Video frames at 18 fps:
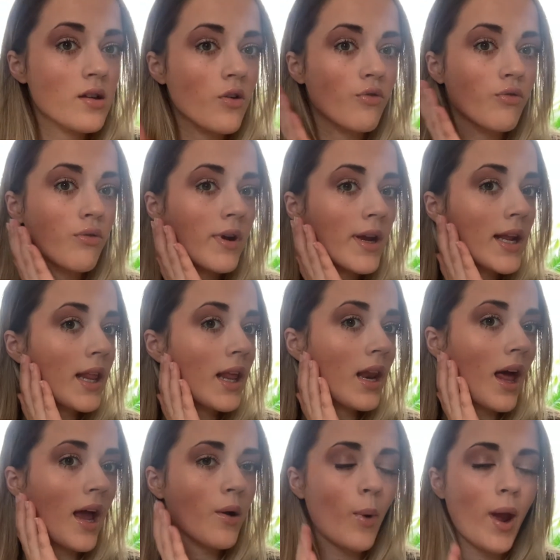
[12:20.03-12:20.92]
really
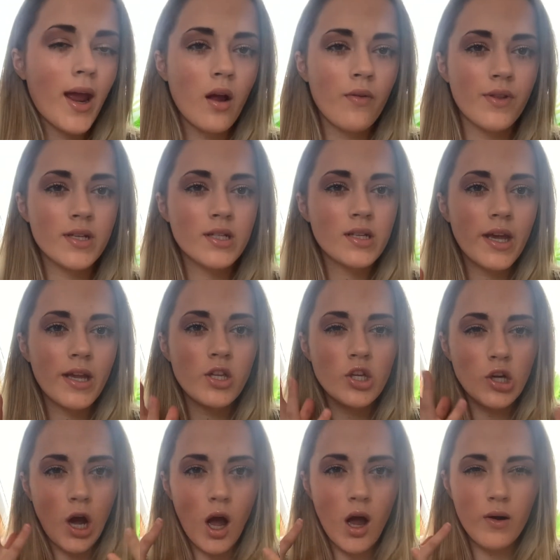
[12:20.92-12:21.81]
lightweight on the skin. You
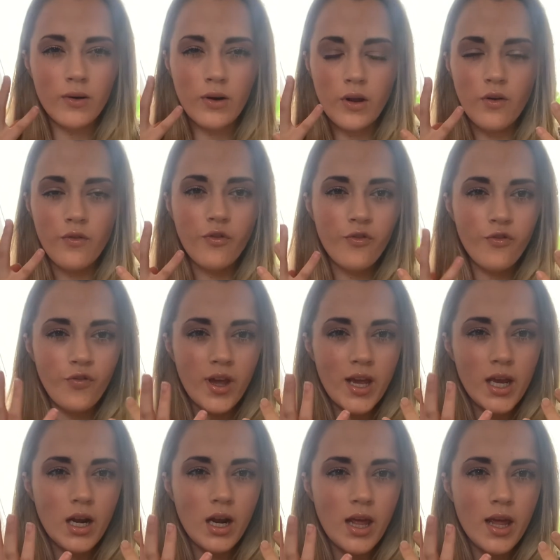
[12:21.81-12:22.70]
can't
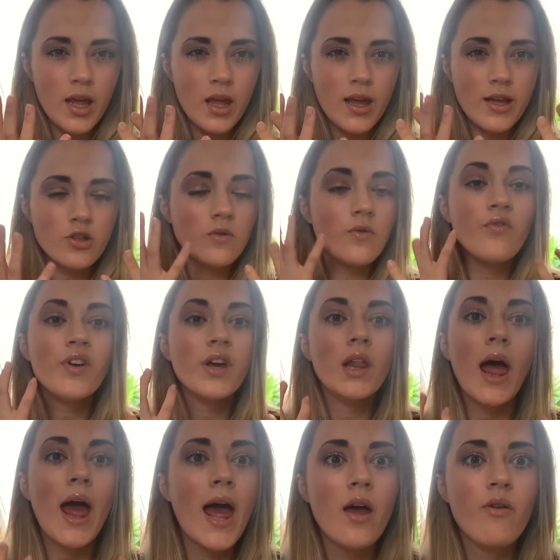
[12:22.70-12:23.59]
feel it. It doesn't feel
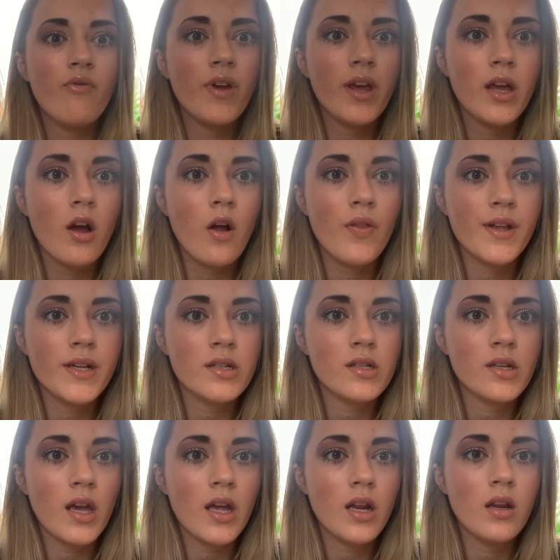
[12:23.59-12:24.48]
heavy on the
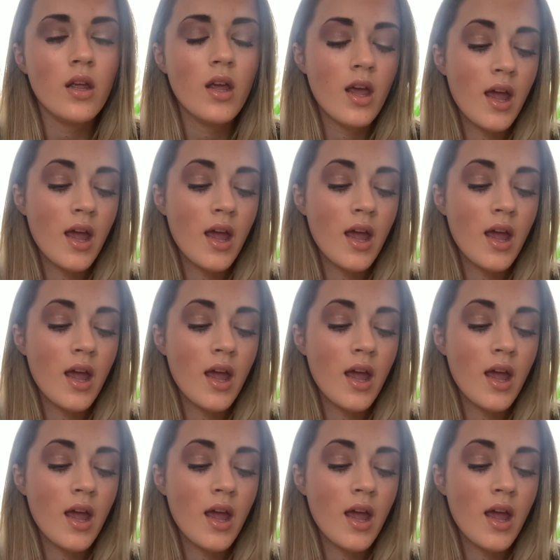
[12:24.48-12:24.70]
skin.